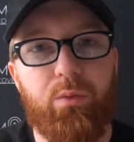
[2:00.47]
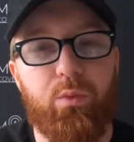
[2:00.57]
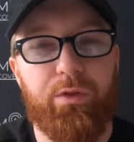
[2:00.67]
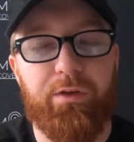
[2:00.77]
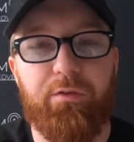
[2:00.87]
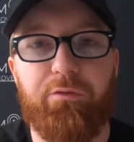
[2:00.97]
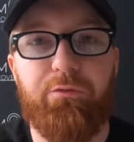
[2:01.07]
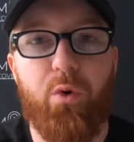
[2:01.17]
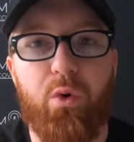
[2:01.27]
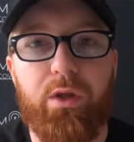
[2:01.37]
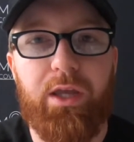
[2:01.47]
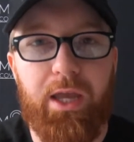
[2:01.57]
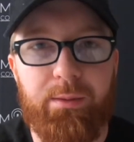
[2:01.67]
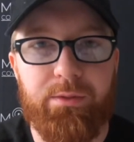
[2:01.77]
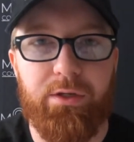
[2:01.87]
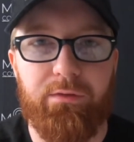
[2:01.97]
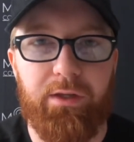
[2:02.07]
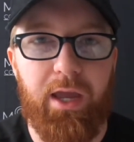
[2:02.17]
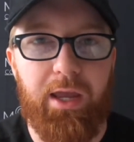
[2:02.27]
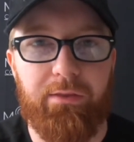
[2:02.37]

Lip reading: within 4 games of the 8th